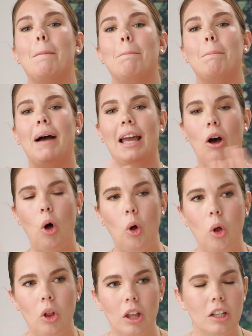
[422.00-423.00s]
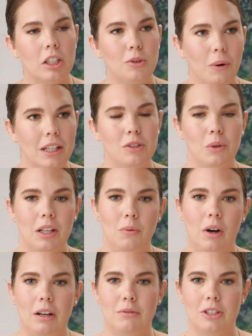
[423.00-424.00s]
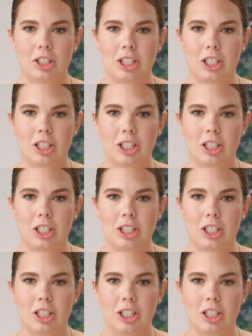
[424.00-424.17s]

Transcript: my whole 2021 was